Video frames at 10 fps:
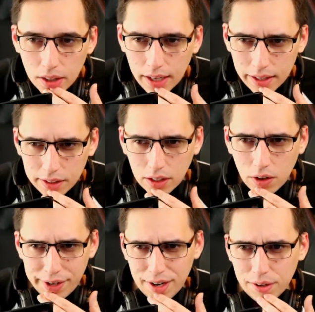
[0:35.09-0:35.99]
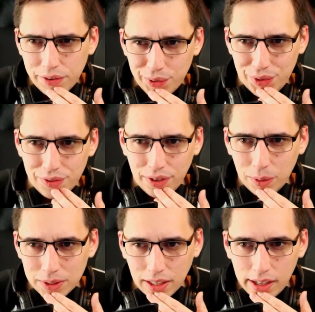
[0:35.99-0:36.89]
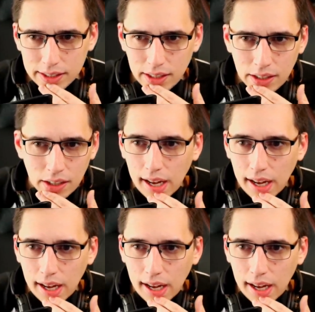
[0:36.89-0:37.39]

I think the choreography for the fight was lazy.